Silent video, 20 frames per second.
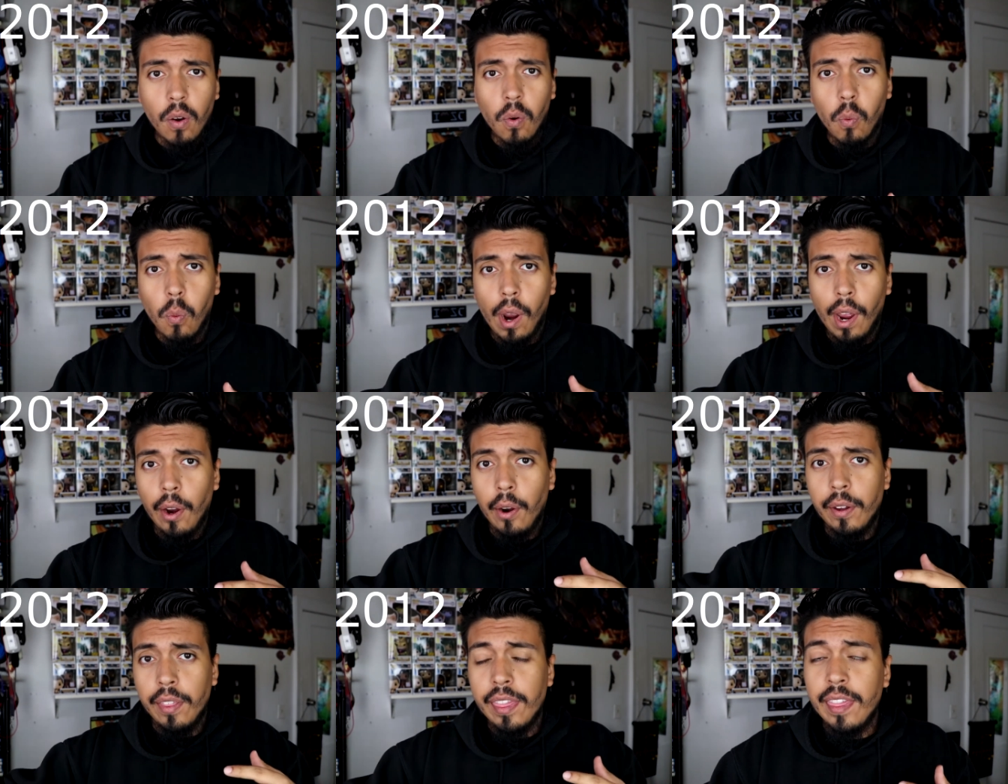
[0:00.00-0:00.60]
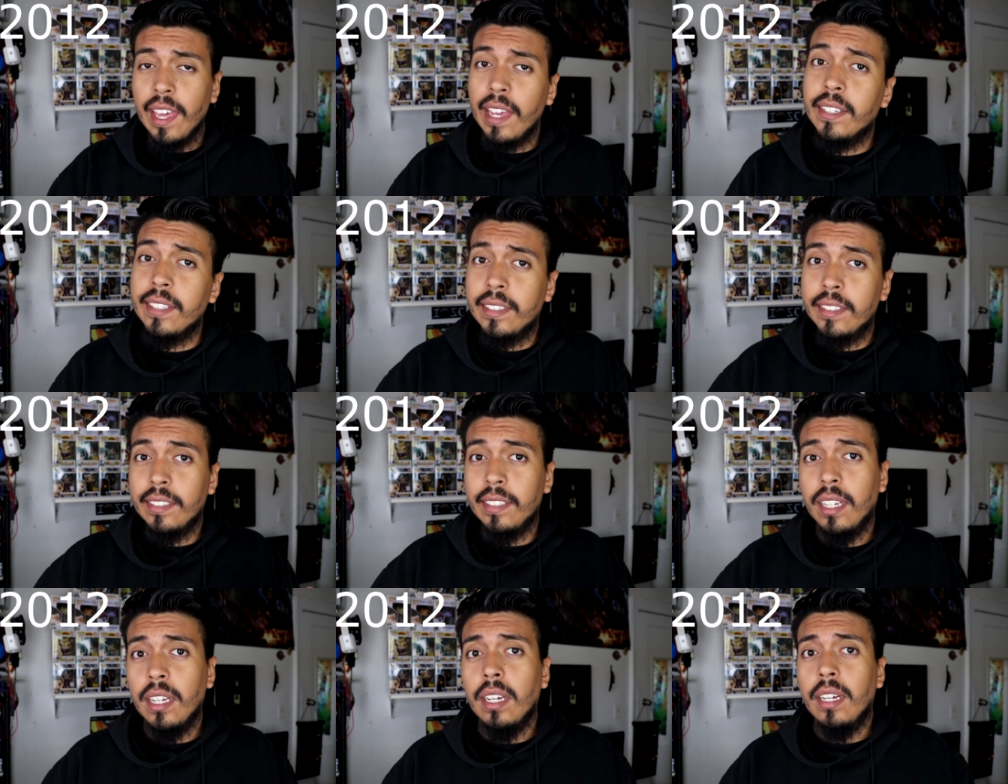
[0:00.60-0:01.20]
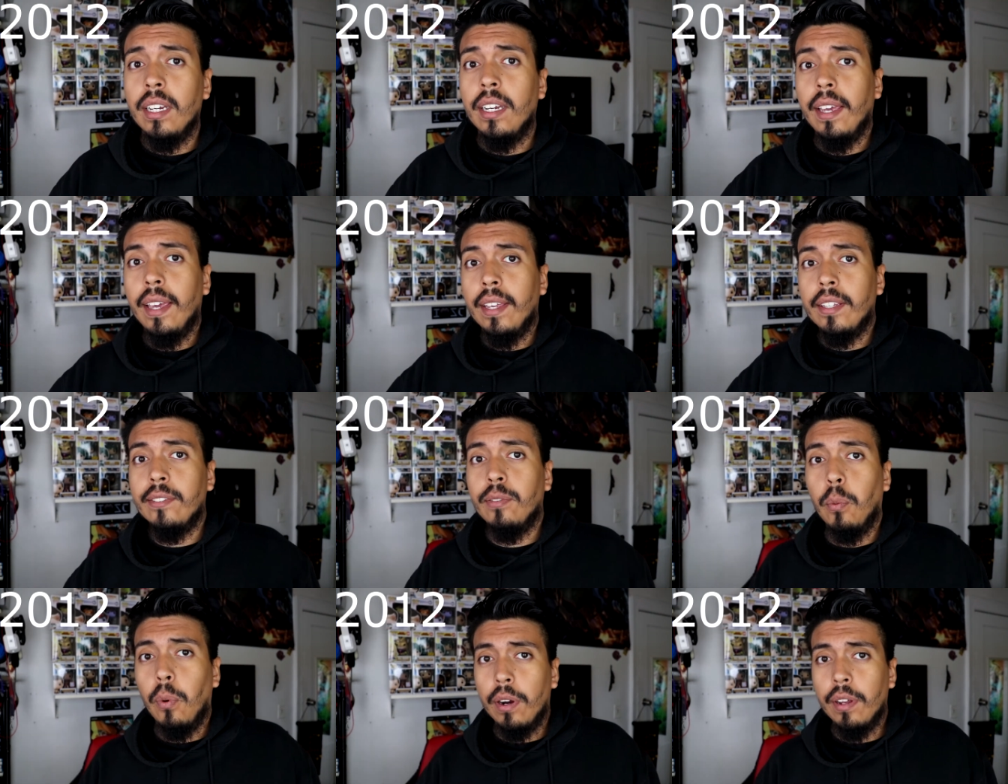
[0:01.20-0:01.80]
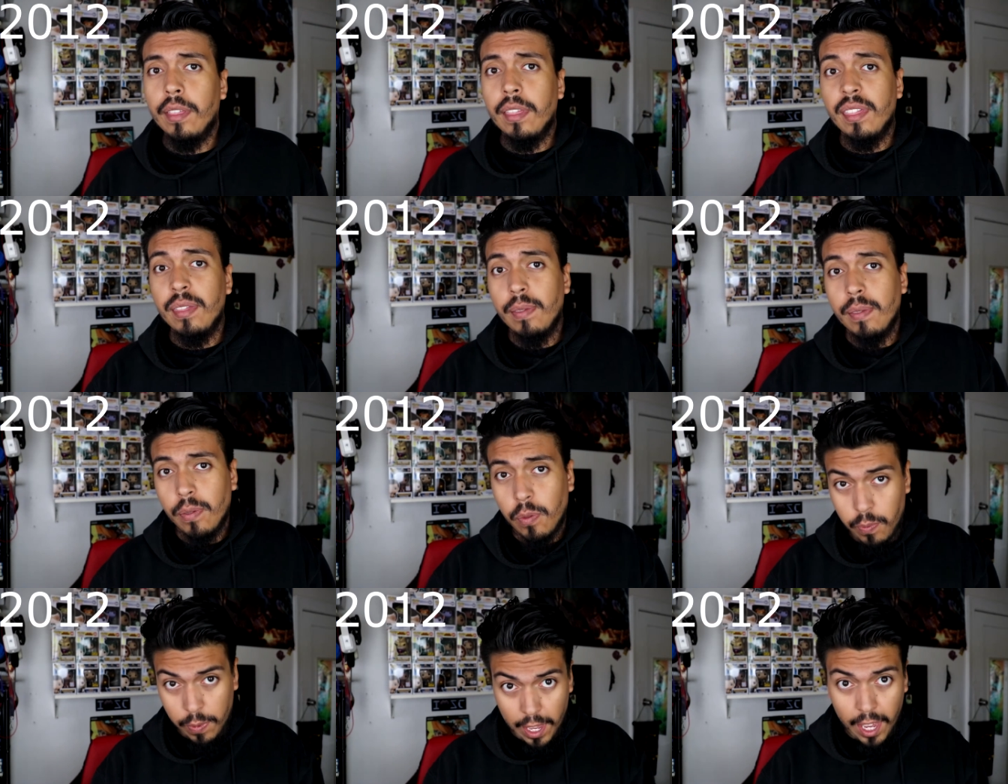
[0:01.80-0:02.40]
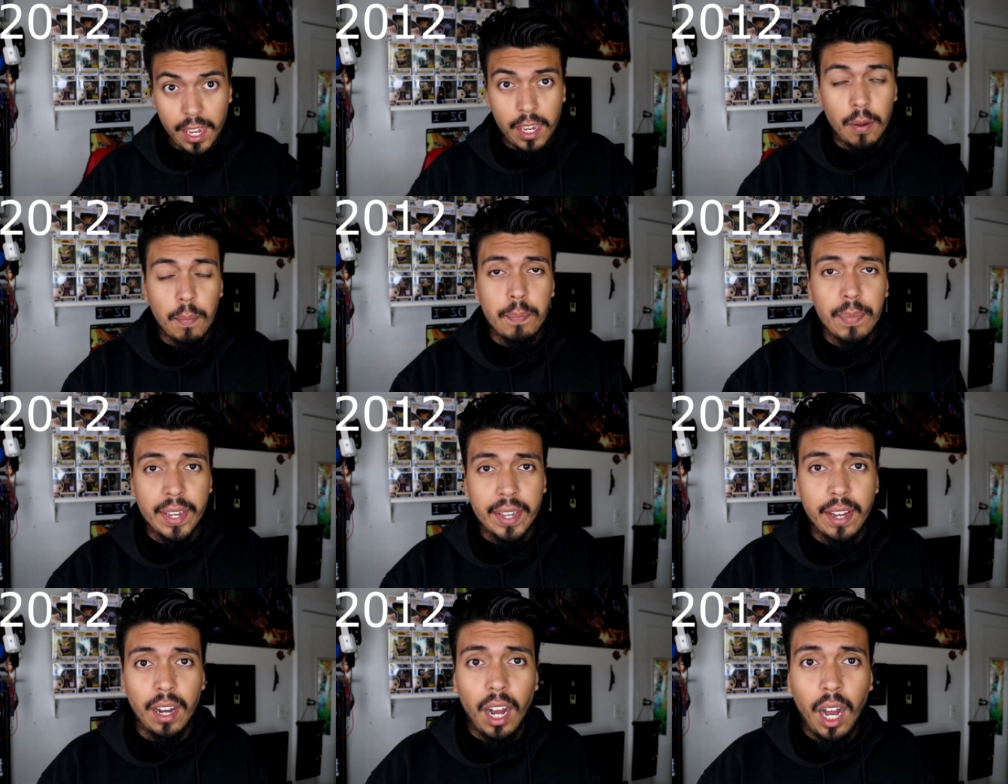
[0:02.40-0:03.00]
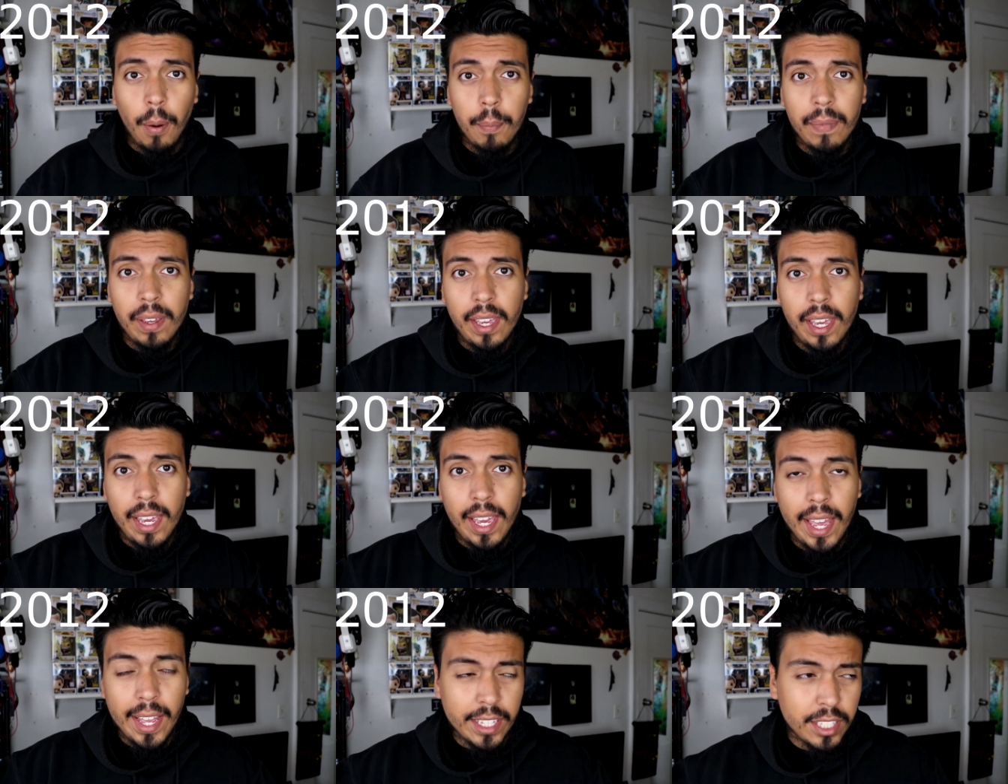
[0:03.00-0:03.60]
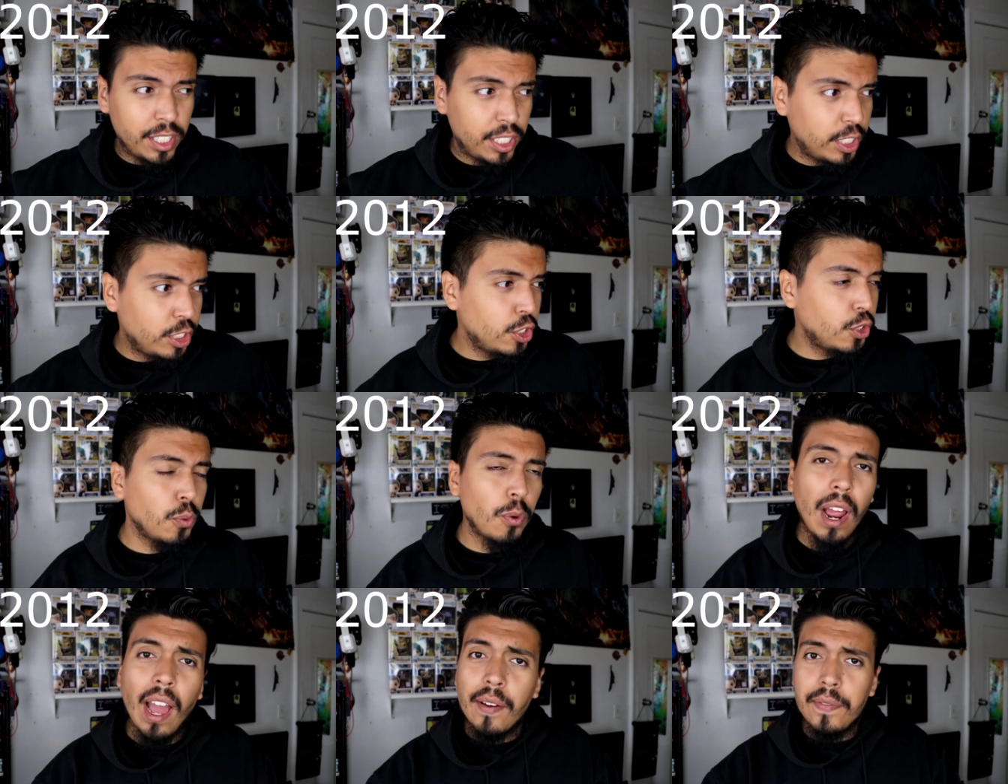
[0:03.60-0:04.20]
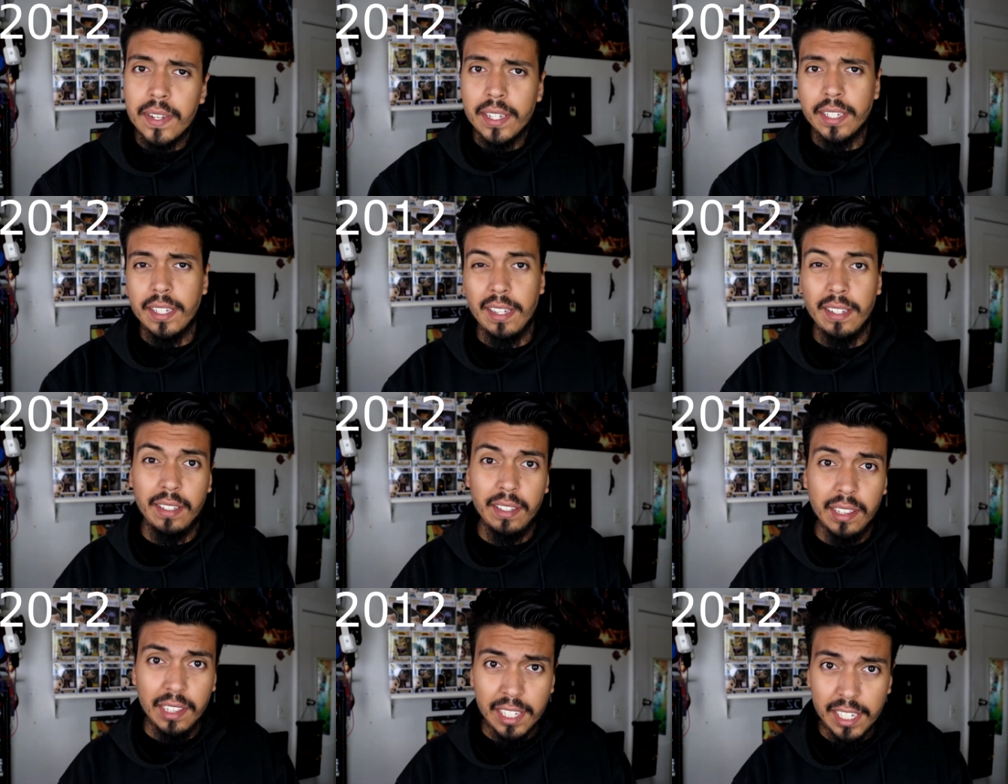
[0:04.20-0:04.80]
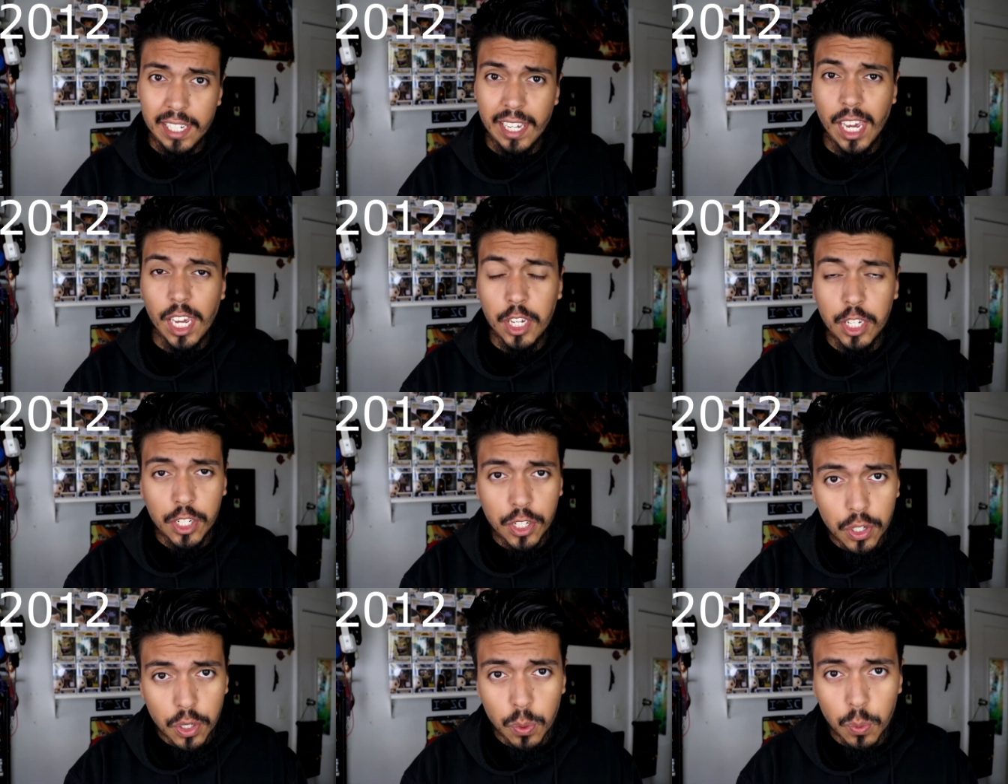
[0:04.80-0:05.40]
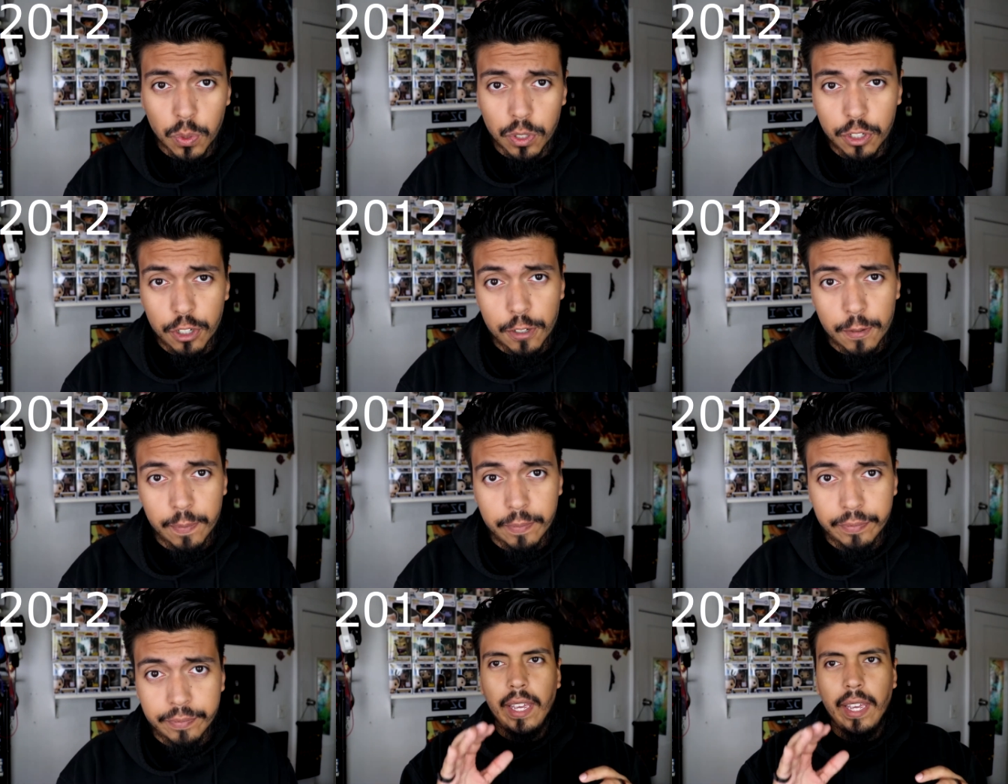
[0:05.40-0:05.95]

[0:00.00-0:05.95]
where this is where they become extravagantly huge.